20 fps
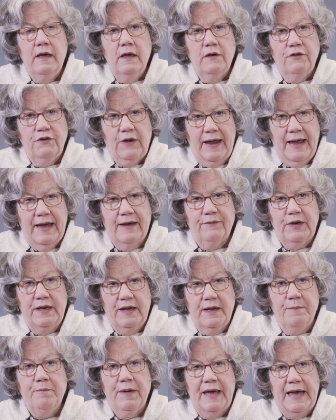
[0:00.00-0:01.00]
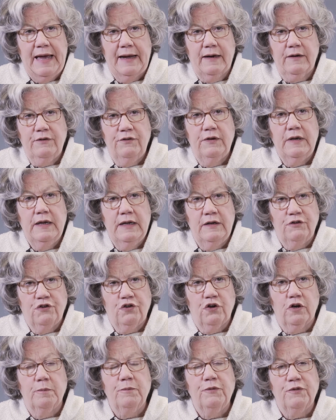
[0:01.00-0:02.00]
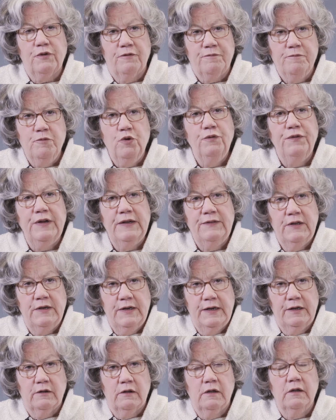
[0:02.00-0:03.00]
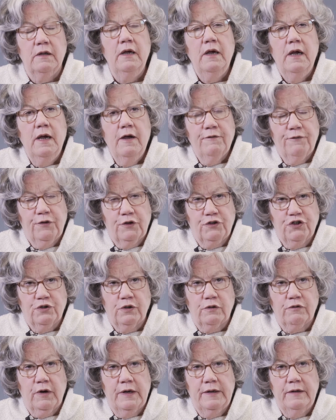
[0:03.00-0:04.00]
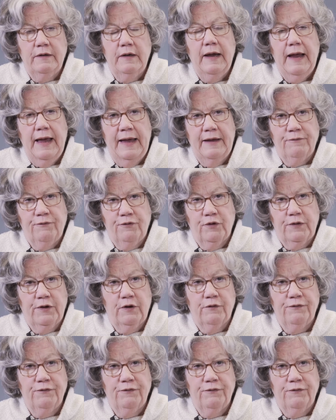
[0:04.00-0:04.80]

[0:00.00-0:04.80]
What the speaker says: to have an impact in terms of moving the needle for children and for their